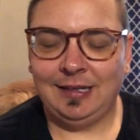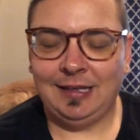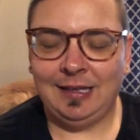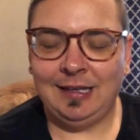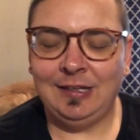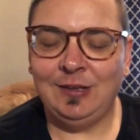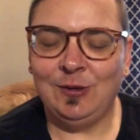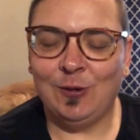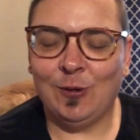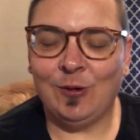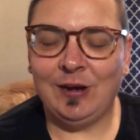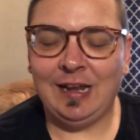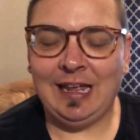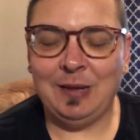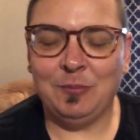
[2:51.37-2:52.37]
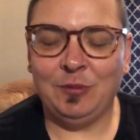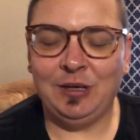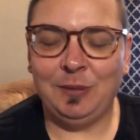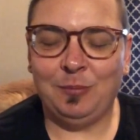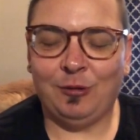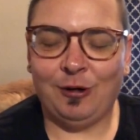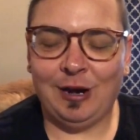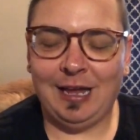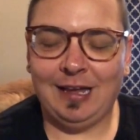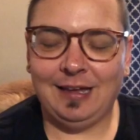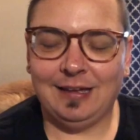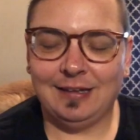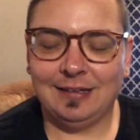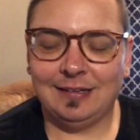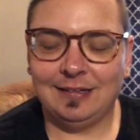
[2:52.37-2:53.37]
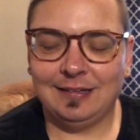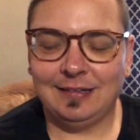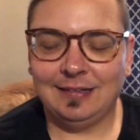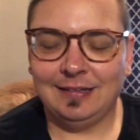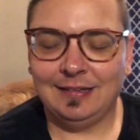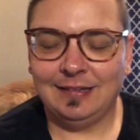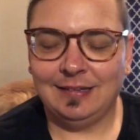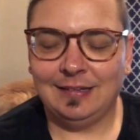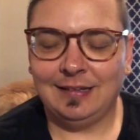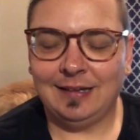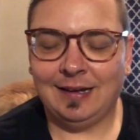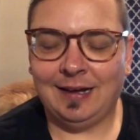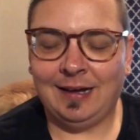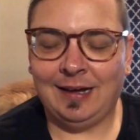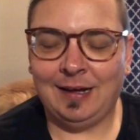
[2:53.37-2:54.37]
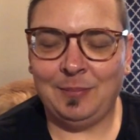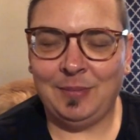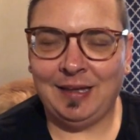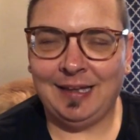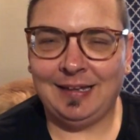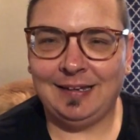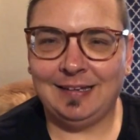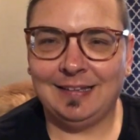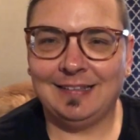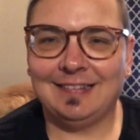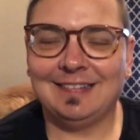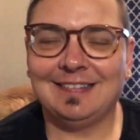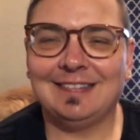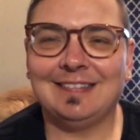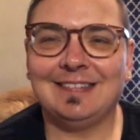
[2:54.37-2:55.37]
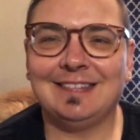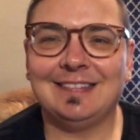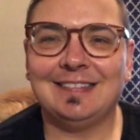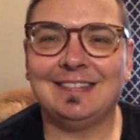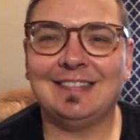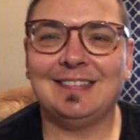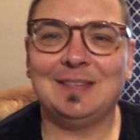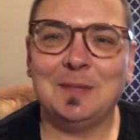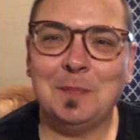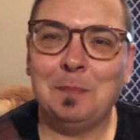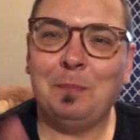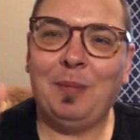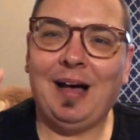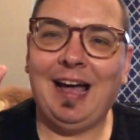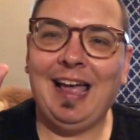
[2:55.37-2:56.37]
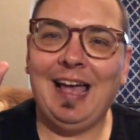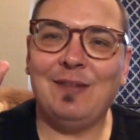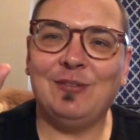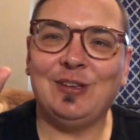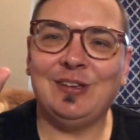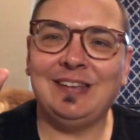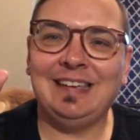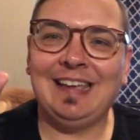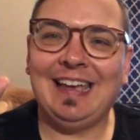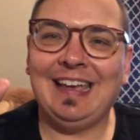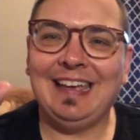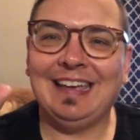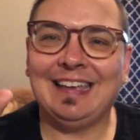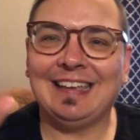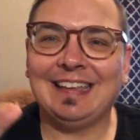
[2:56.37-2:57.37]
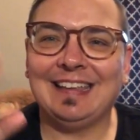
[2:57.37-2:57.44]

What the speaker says: In your name we pray. Amen. Bye, have a good day.